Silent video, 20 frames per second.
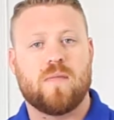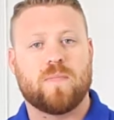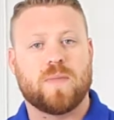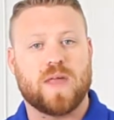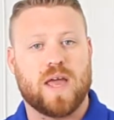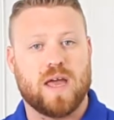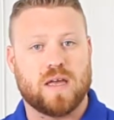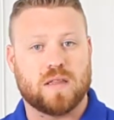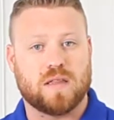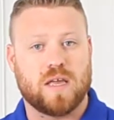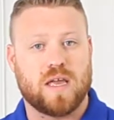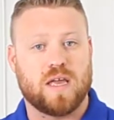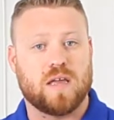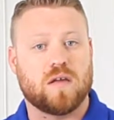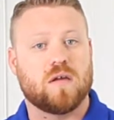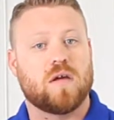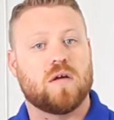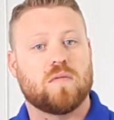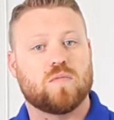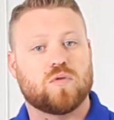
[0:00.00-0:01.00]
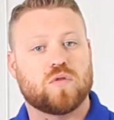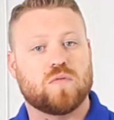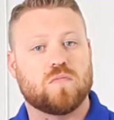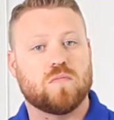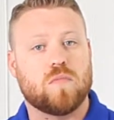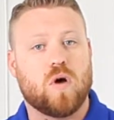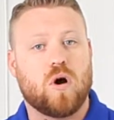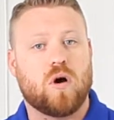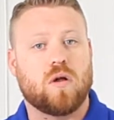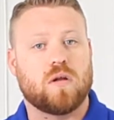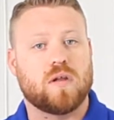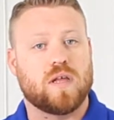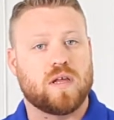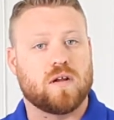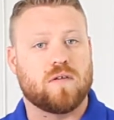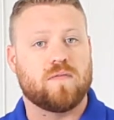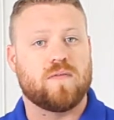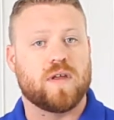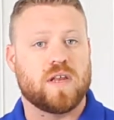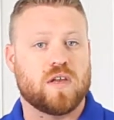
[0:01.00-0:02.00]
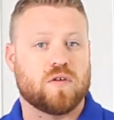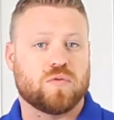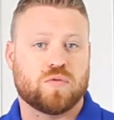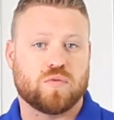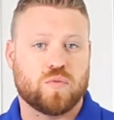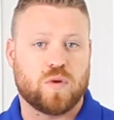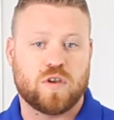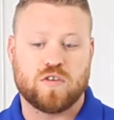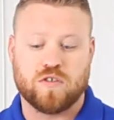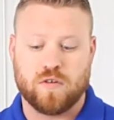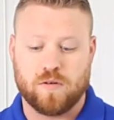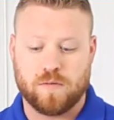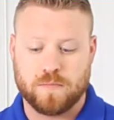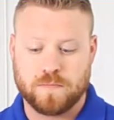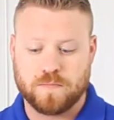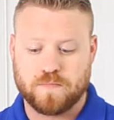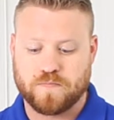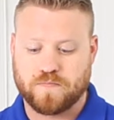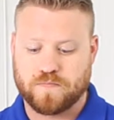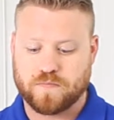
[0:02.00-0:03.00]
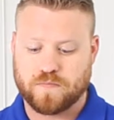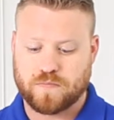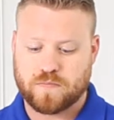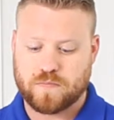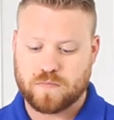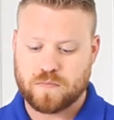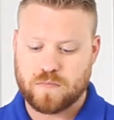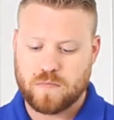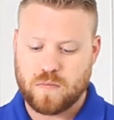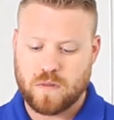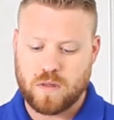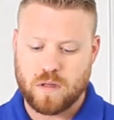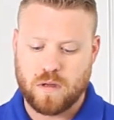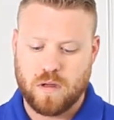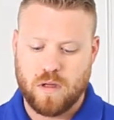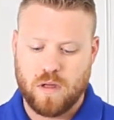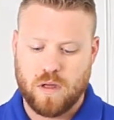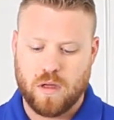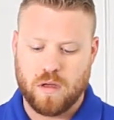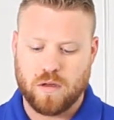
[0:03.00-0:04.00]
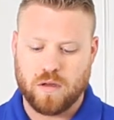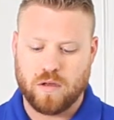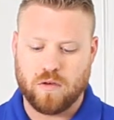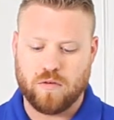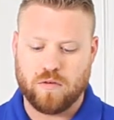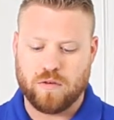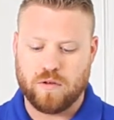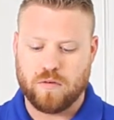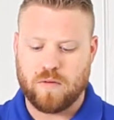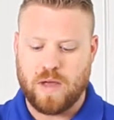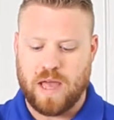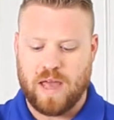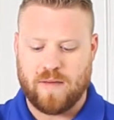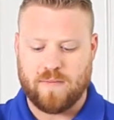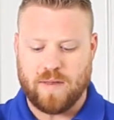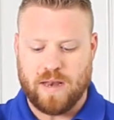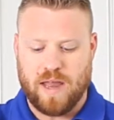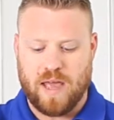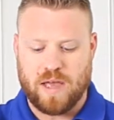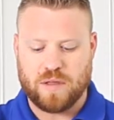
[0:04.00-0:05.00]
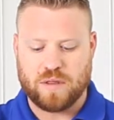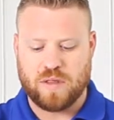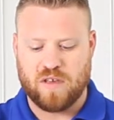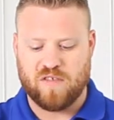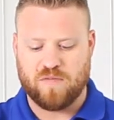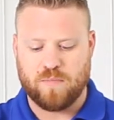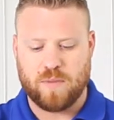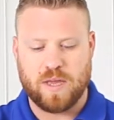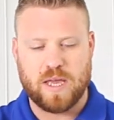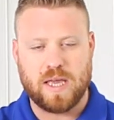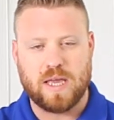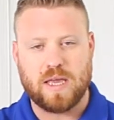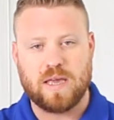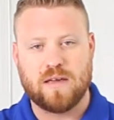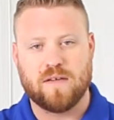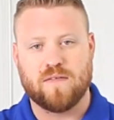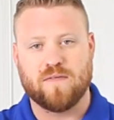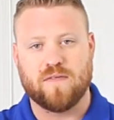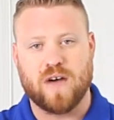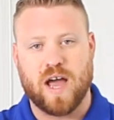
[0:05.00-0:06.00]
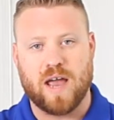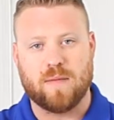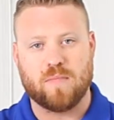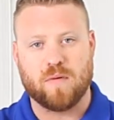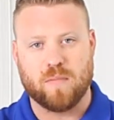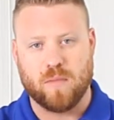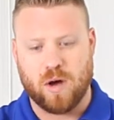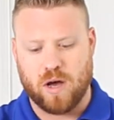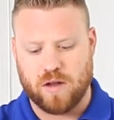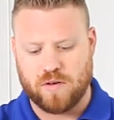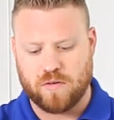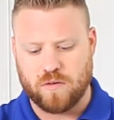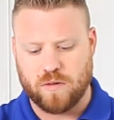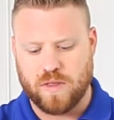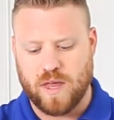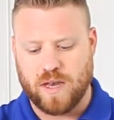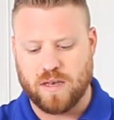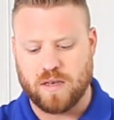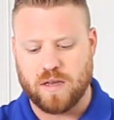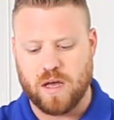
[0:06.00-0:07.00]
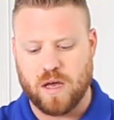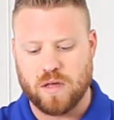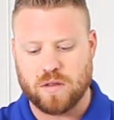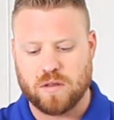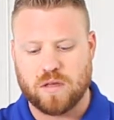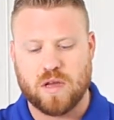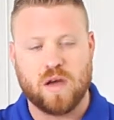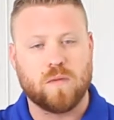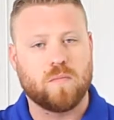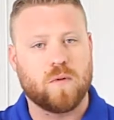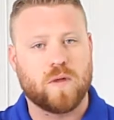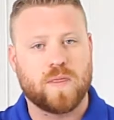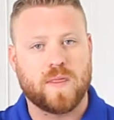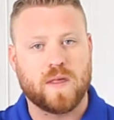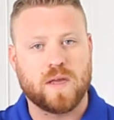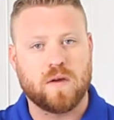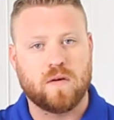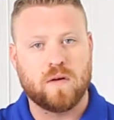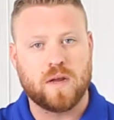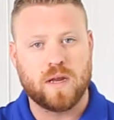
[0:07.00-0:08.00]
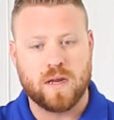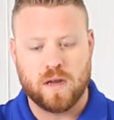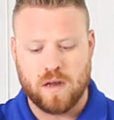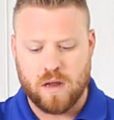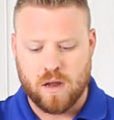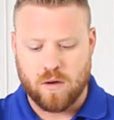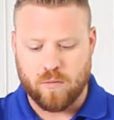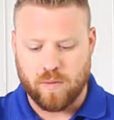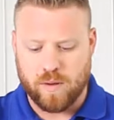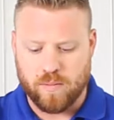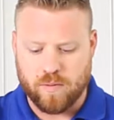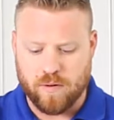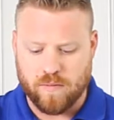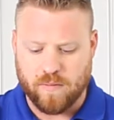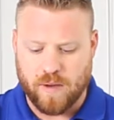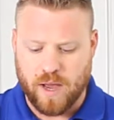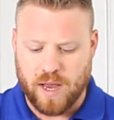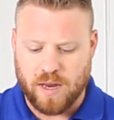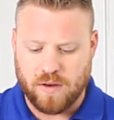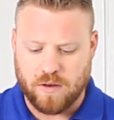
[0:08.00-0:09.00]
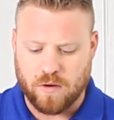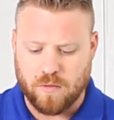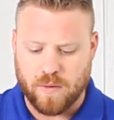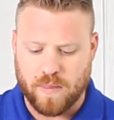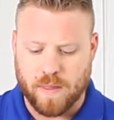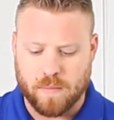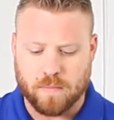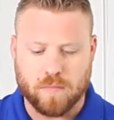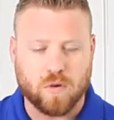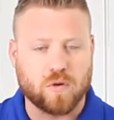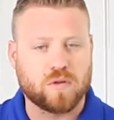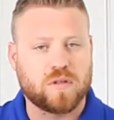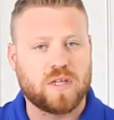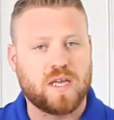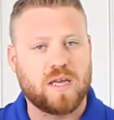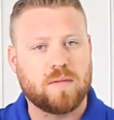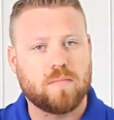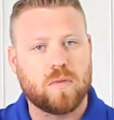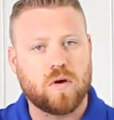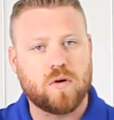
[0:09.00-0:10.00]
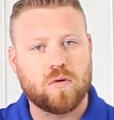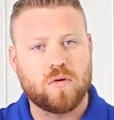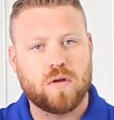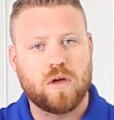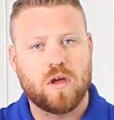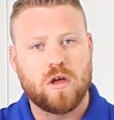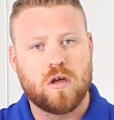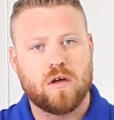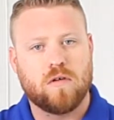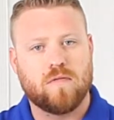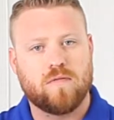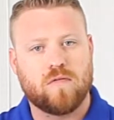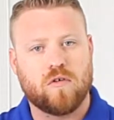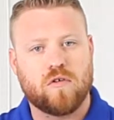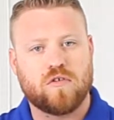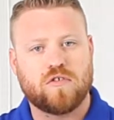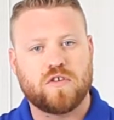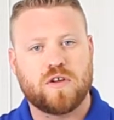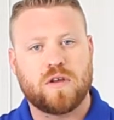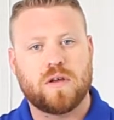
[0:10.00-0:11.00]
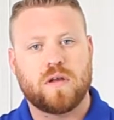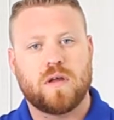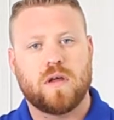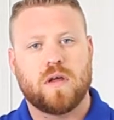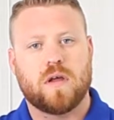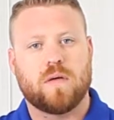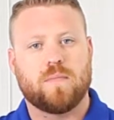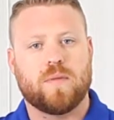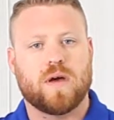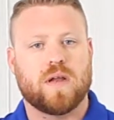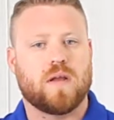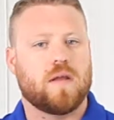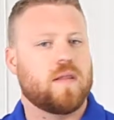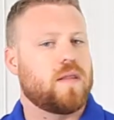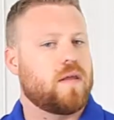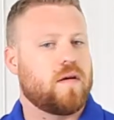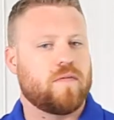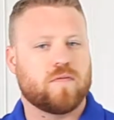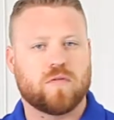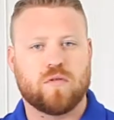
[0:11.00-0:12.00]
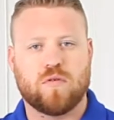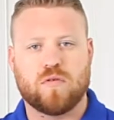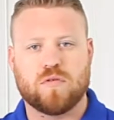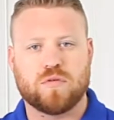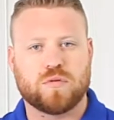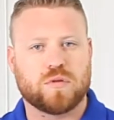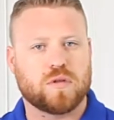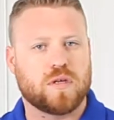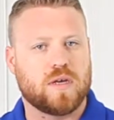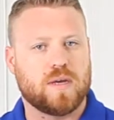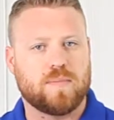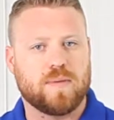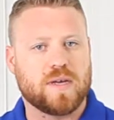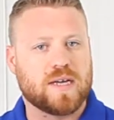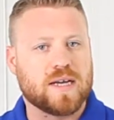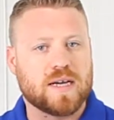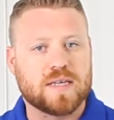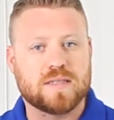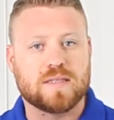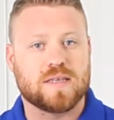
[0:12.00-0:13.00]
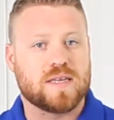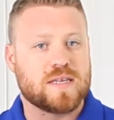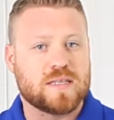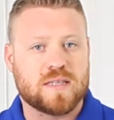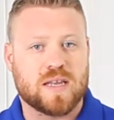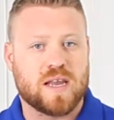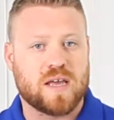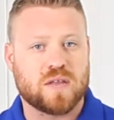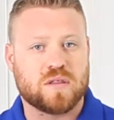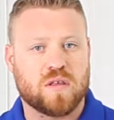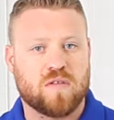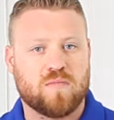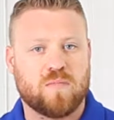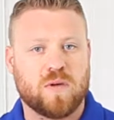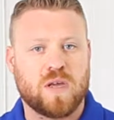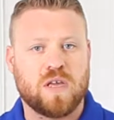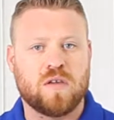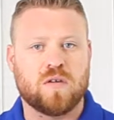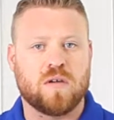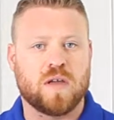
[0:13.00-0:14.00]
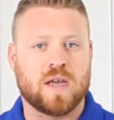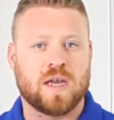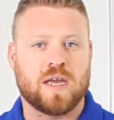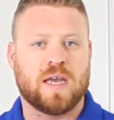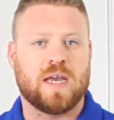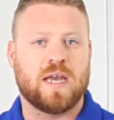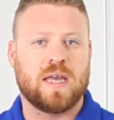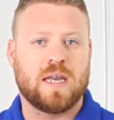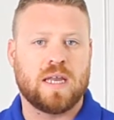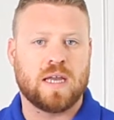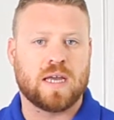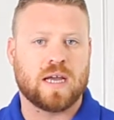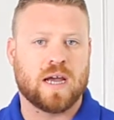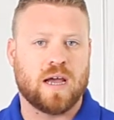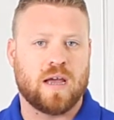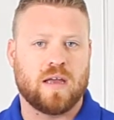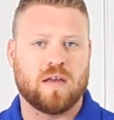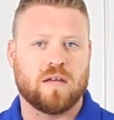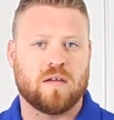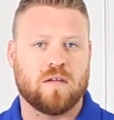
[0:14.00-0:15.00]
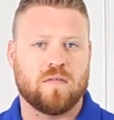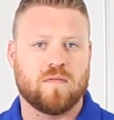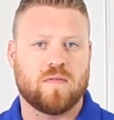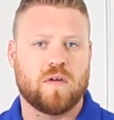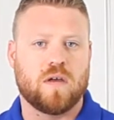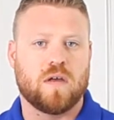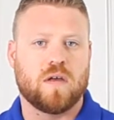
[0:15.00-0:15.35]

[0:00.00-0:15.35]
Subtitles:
as a small little video switcher. You do have an SFP fiber module that does come with the unit. We provide you with a multi-mode version, but of course, because it is an SFP, you can get any kind of